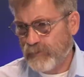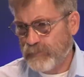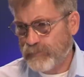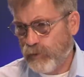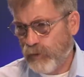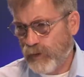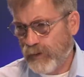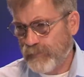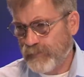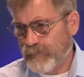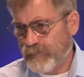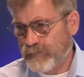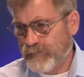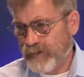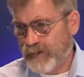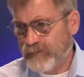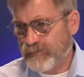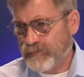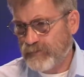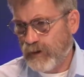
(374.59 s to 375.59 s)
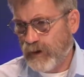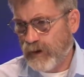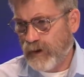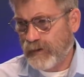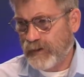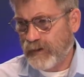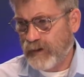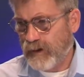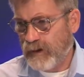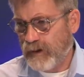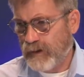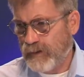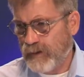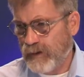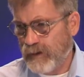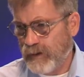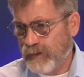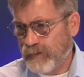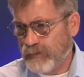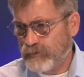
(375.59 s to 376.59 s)
reported that they saw an
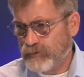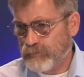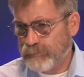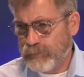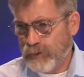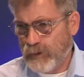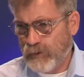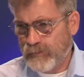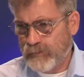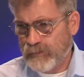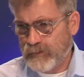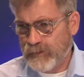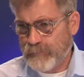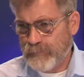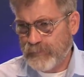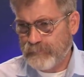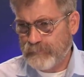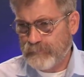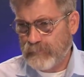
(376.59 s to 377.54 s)
unexploded limit